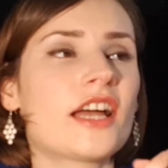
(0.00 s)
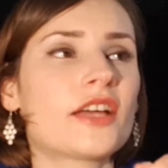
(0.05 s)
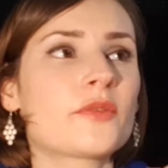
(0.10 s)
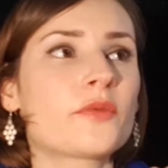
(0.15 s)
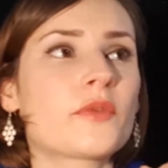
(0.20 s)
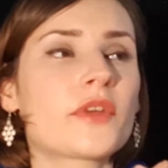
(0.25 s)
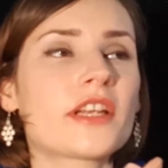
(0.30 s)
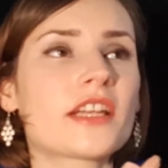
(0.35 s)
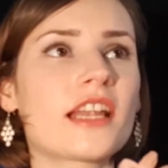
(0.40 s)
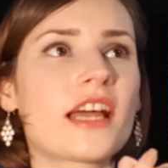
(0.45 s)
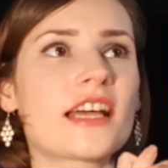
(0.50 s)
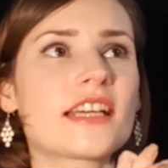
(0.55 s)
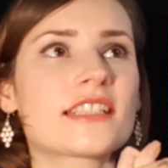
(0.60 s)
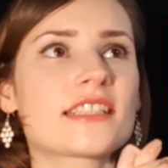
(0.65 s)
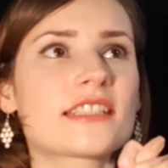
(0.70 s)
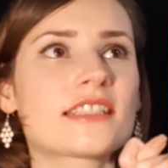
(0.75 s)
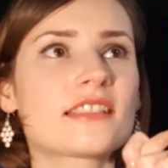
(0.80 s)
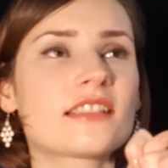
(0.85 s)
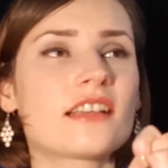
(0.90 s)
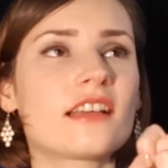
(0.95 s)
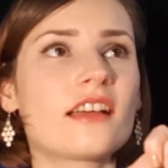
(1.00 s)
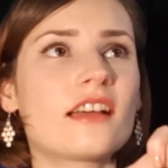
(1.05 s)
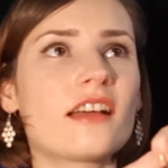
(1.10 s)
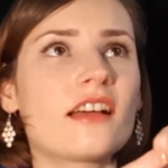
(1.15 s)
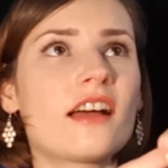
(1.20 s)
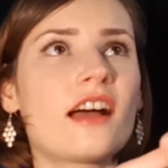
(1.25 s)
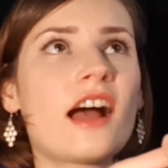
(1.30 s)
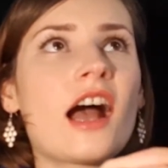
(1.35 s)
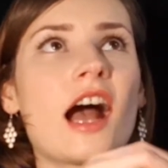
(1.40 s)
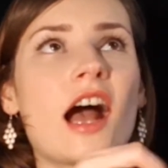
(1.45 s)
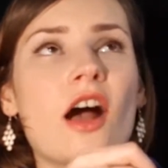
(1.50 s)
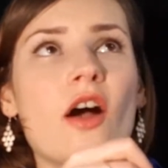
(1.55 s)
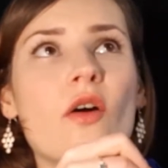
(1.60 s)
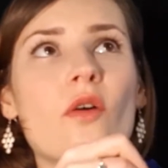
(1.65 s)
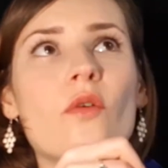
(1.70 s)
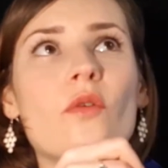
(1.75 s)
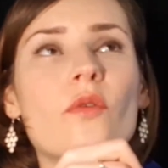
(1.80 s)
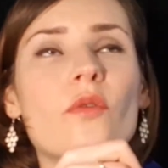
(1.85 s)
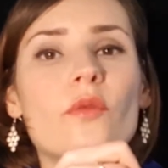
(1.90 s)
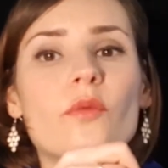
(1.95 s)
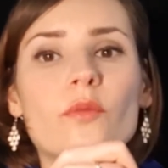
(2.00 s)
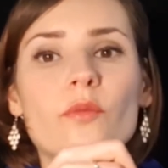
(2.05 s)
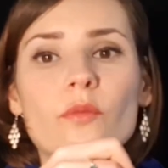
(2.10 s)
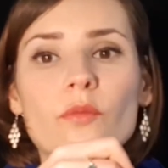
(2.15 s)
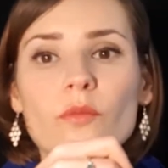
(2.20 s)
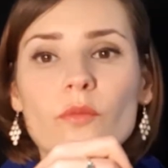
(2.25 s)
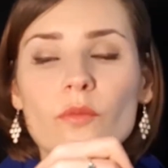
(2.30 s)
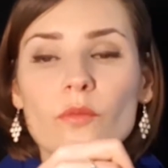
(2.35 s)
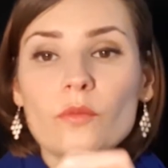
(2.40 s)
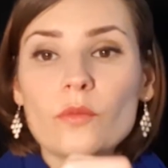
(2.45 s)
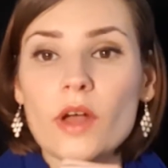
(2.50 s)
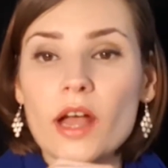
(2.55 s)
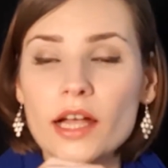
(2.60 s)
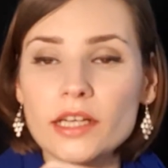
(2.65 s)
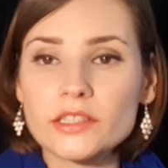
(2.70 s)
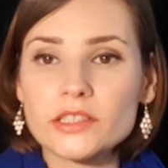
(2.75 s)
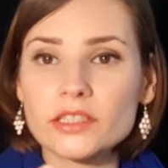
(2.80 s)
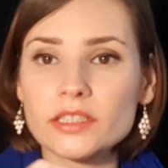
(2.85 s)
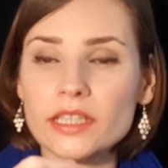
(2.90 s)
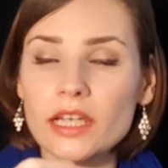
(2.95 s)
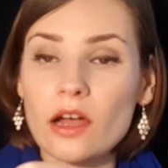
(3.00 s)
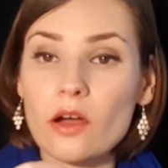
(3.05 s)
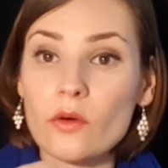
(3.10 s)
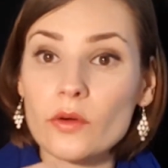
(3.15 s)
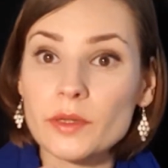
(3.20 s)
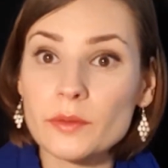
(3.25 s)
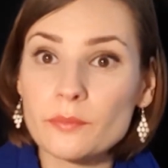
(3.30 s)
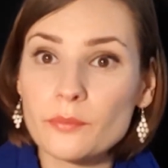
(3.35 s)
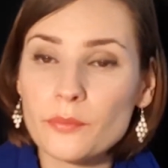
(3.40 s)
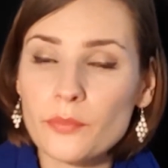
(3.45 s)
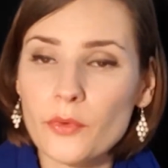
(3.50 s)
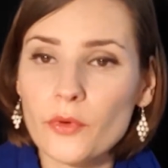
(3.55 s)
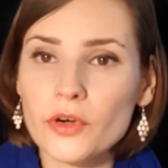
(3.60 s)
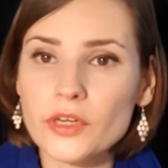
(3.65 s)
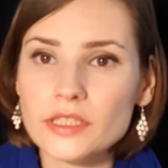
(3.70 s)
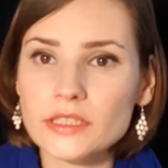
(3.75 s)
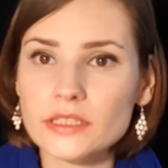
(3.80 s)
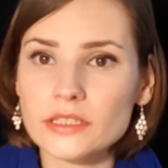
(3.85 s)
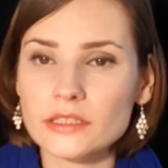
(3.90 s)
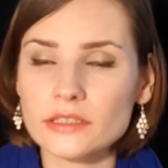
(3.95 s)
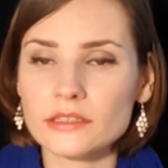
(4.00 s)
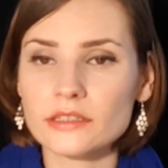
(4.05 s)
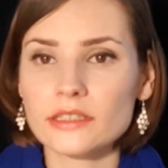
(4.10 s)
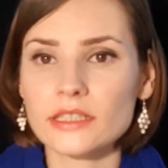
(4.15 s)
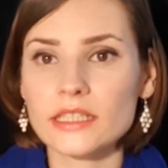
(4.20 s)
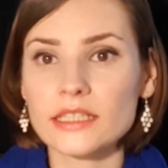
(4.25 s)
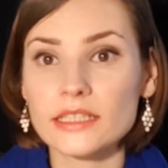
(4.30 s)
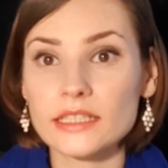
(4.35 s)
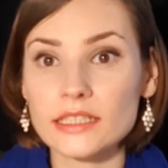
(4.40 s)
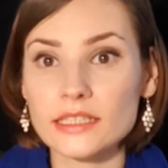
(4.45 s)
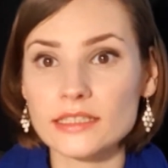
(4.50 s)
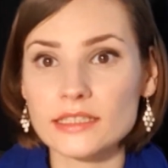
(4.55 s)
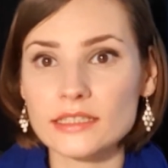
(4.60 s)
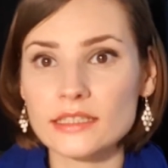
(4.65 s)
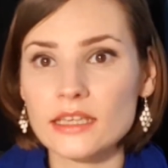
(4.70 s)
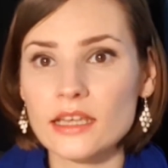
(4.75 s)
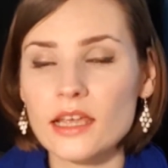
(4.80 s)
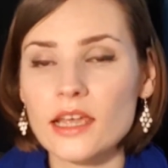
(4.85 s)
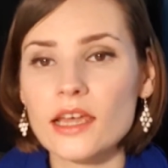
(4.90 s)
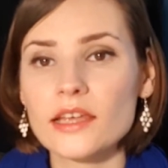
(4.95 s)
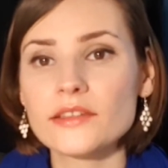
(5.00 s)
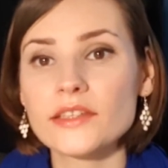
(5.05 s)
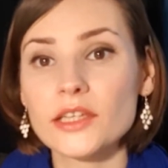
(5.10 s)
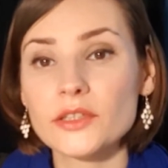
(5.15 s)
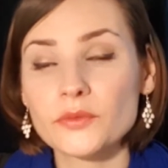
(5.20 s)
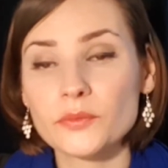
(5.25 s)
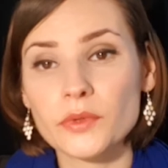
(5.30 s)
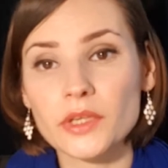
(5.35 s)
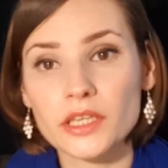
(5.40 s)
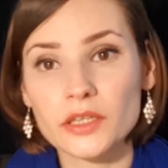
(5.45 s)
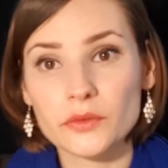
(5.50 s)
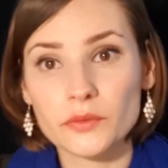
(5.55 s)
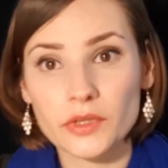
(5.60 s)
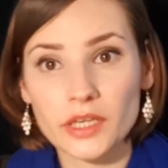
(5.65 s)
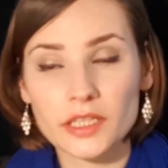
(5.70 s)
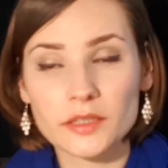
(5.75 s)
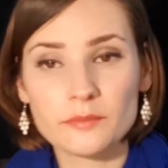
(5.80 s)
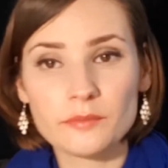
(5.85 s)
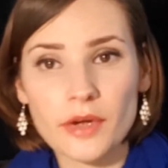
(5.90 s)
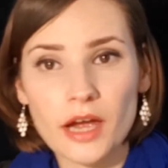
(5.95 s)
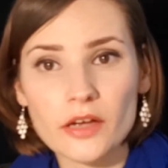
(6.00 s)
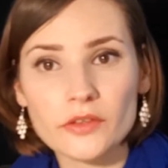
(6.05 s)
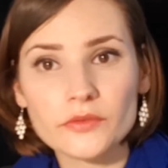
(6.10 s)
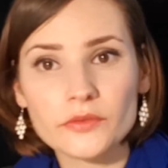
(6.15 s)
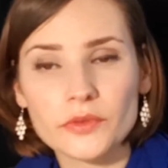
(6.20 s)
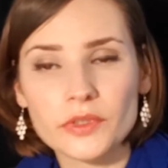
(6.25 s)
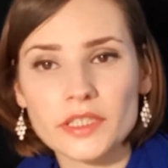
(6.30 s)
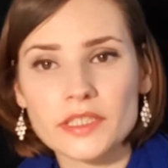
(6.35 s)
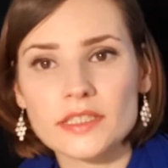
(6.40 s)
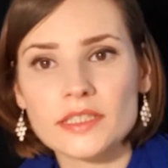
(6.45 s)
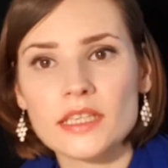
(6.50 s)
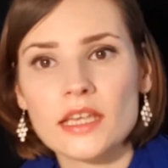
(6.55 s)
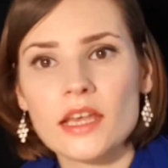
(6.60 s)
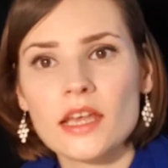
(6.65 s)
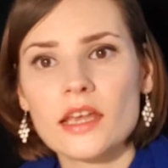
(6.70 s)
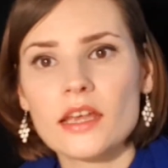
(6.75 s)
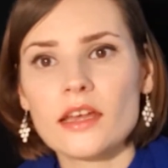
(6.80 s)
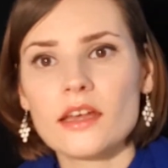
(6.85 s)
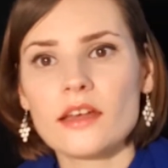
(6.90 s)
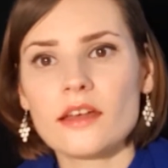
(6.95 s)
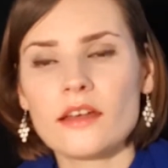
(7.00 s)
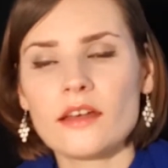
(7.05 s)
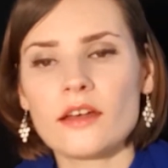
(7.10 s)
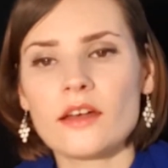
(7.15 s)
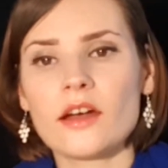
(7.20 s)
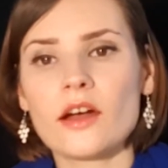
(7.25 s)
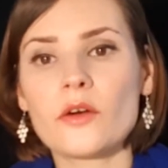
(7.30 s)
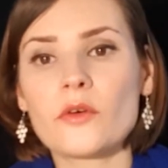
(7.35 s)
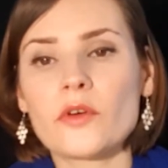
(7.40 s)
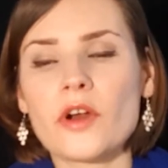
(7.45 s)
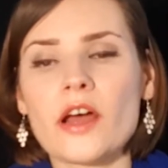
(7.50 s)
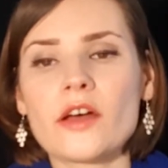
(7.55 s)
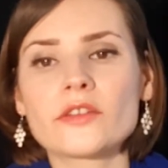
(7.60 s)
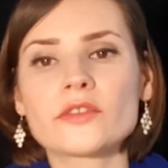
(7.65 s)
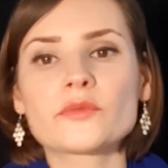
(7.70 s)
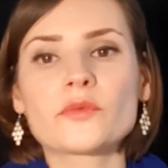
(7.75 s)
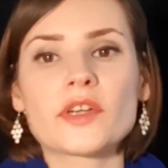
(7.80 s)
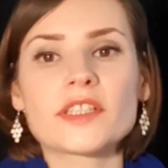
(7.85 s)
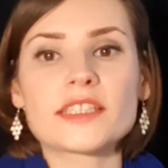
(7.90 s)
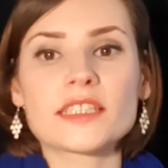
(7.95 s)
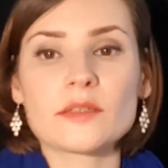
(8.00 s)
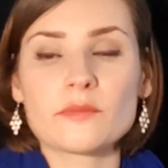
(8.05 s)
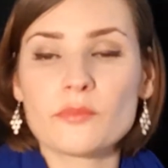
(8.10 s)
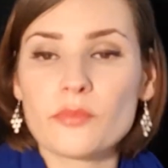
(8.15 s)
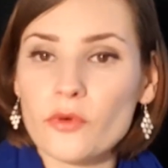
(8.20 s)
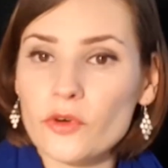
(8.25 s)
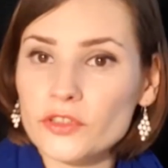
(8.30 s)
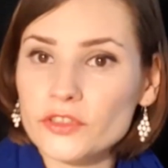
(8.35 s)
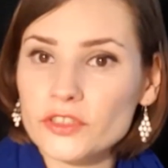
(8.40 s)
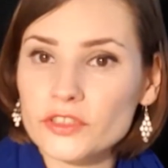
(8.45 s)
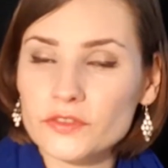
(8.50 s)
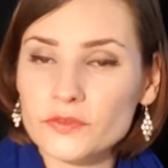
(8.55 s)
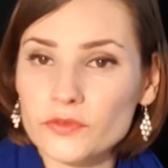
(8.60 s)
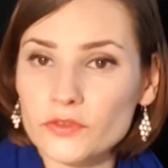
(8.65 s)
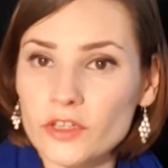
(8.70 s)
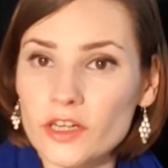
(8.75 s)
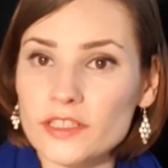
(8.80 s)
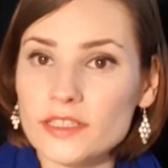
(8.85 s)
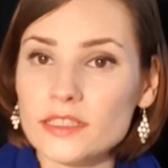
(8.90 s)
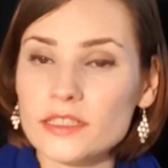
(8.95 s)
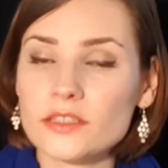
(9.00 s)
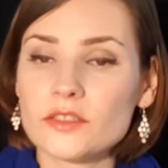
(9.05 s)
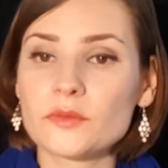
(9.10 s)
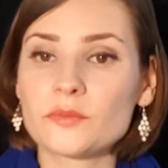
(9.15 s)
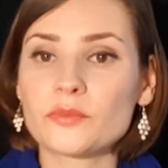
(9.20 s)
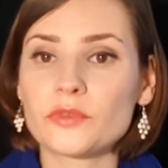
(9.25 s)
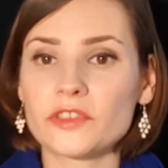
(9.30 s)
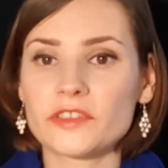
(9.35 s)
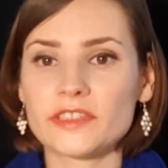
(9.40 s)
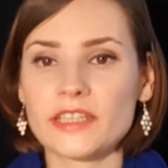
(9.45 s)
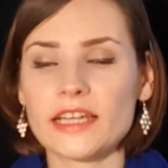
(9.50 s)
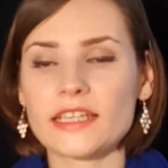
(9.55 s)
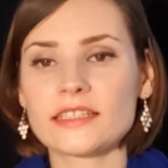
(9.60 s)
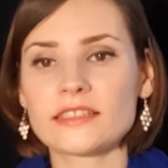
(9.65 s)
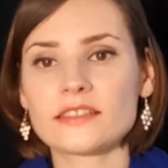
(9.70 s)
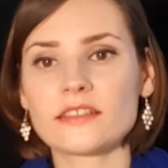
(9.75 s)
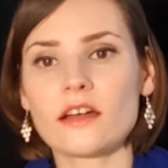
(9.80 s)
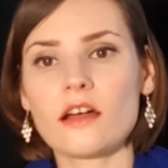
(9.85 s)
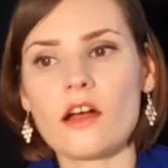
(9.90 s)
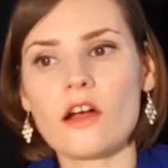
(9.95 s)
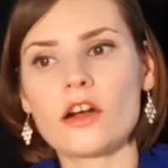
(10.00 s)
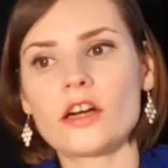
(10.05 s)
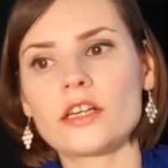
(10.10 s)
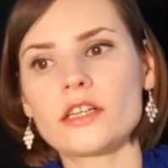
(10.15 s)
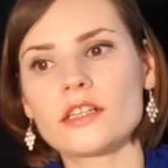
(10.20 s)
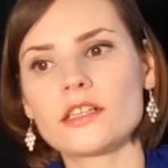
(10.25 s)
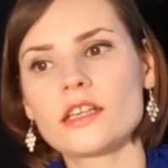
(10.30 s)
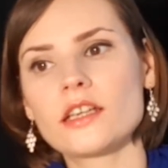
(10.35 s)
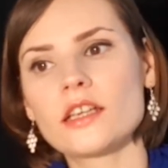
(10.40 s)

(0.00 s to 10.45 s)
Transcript: realized how important it is that we create boundaries around what's important for us to protect our